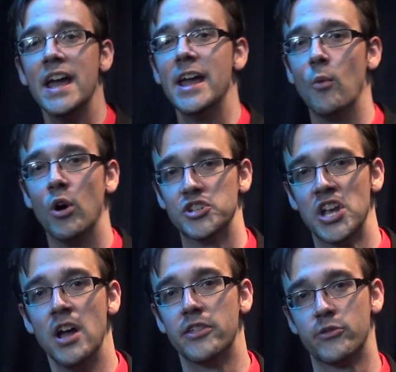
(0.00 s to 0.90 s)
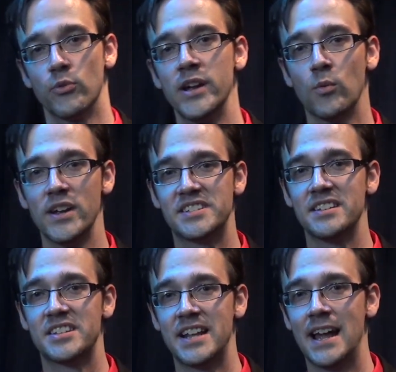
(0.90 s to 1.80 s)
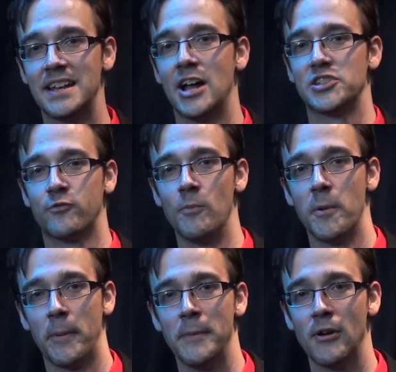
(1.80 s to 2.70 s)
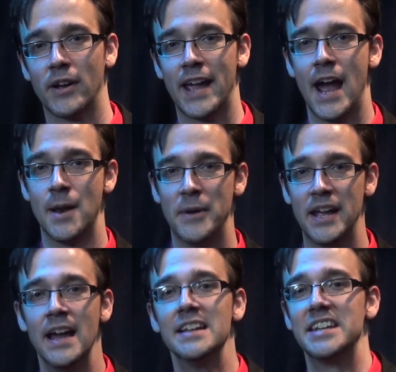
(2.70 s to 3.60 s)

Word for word: It was three recent standouts from the Premier Academy,